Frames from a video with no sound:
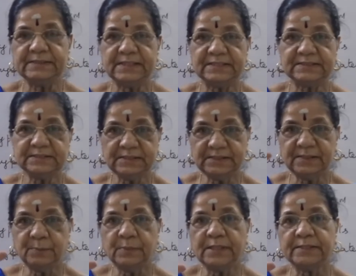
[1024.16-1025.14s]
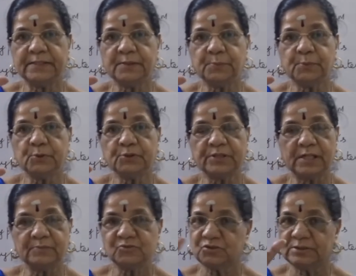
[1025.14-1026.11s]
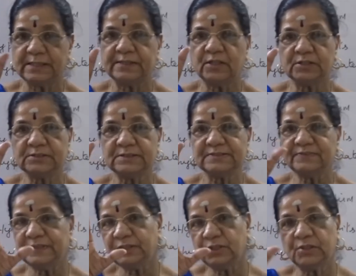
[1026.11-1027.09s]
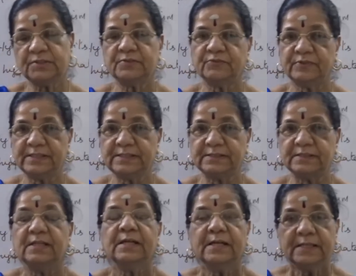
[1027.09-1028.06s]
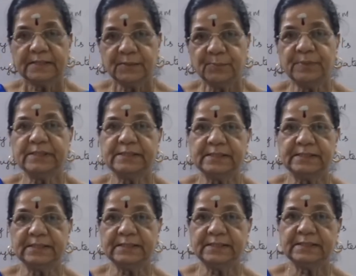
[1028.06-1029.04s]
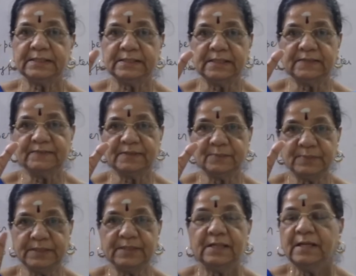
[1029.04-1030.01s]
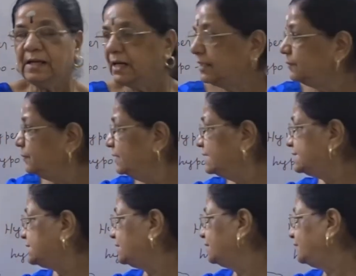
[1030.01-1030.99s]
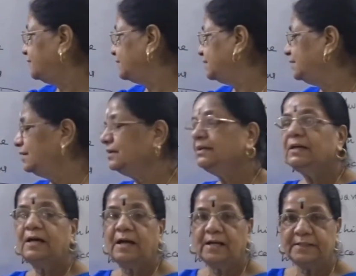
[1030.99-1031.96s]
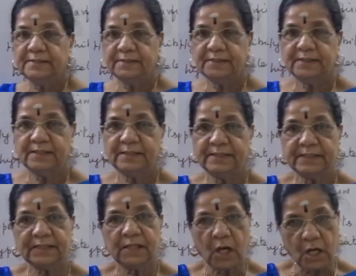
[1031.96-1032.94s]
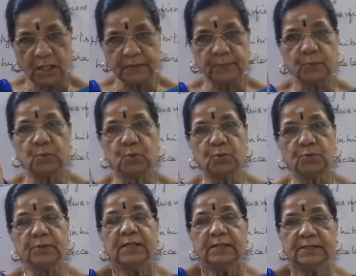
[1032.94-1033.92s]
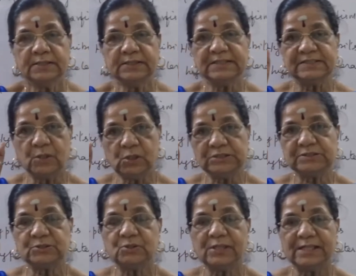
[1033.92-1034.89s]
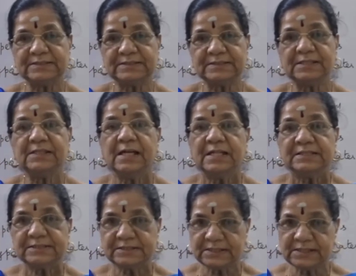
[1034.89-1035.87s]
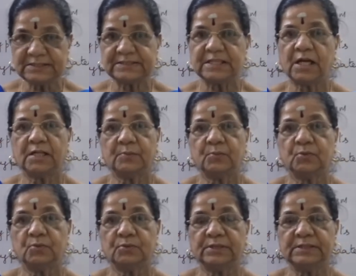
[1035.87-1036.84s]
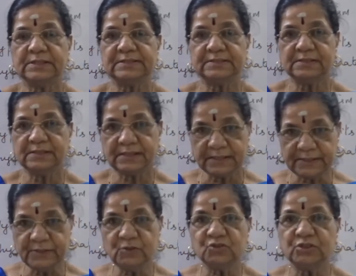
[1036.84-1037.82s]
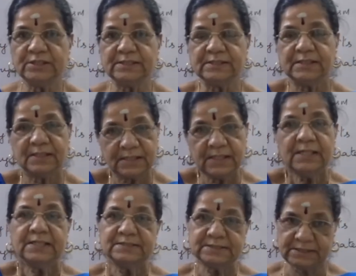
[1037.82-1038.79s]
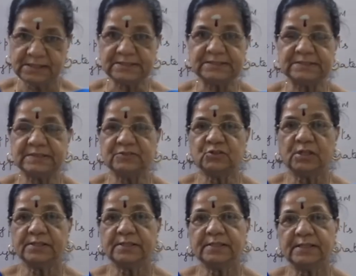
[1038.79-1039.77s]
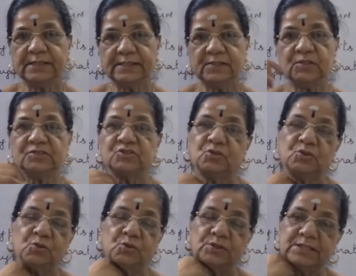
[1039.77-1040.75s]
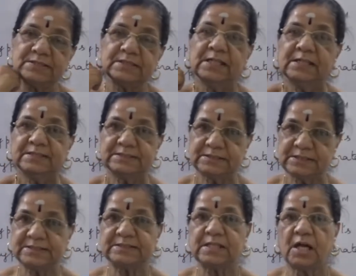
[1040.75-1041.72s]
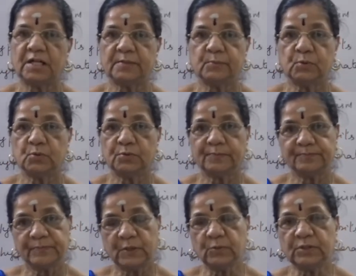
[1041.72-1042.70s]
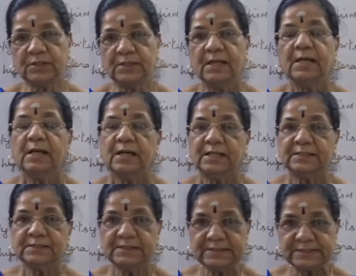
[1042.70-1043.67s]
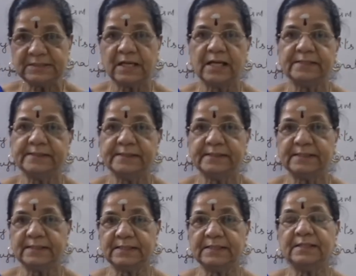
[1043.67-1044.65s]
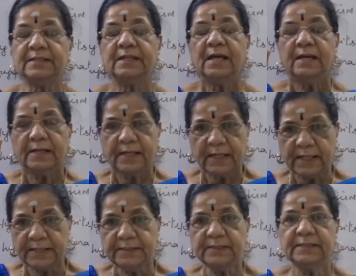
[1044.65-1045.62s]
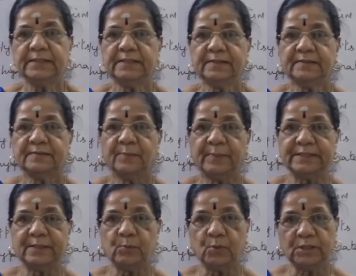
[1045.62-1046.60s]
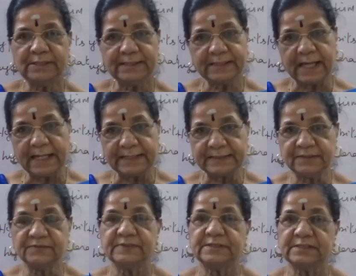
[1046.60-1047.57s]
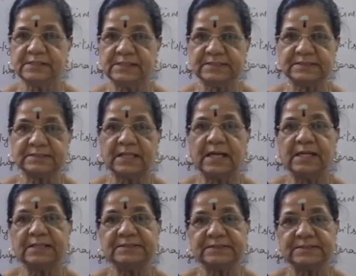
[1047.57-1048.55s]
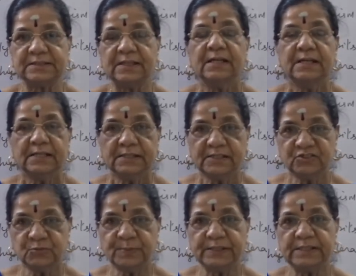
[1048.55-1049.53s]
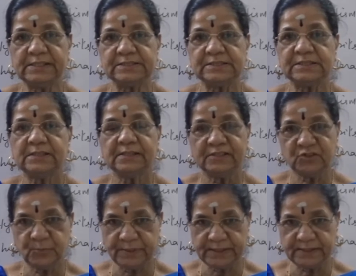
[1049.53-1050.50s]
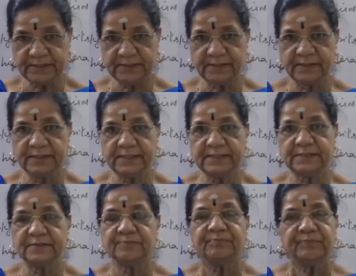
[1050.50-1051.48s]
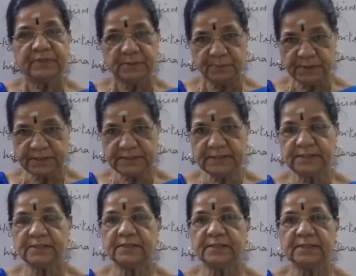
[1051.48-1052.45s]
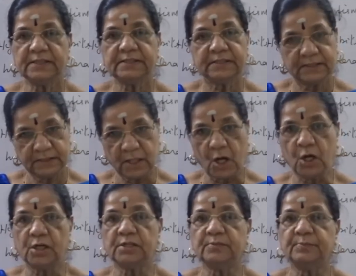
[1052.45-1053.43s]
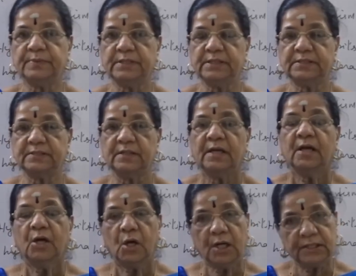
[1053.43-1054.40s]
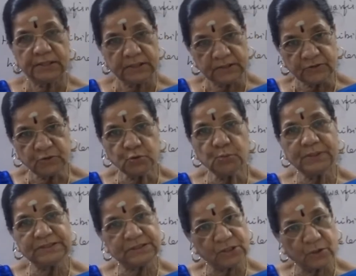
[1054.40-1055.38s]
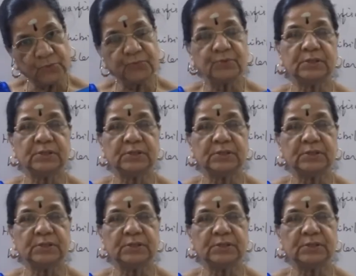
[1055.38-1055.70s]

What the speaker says: test till the blood report comes. The doctors will not wait. Immediately they will be administered with the adrenaline hormone. It is also as a stress hormone. It is reducing the stress. So adrenaline also known as stress hormone. Okay, and this adrenaline, any metabolic activities as respiration, respiratory rate, breathing rate, heartbeat, or too much of